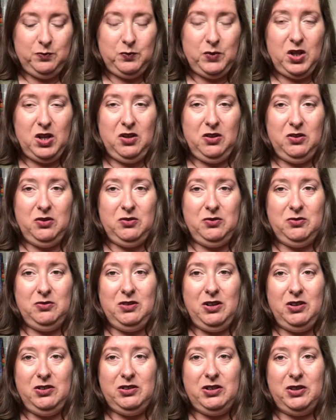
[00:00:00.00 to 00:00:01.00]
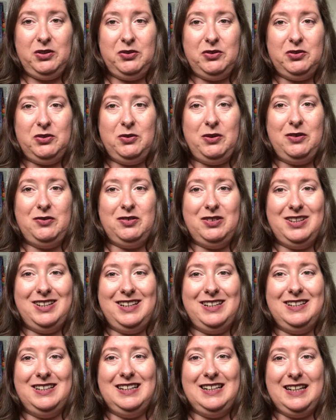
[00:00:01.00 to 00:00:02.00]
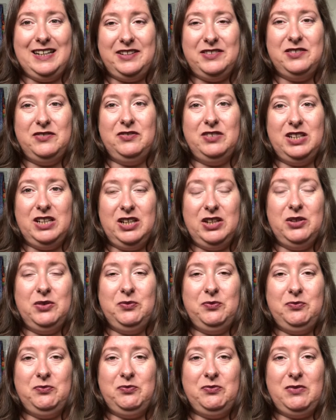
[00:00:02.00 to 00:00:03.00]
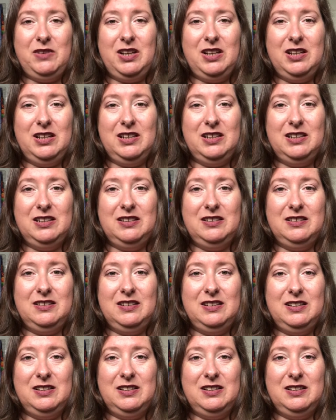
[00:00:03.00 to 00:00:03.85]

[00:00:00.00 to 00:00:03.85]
I'll go through everything in a later video, and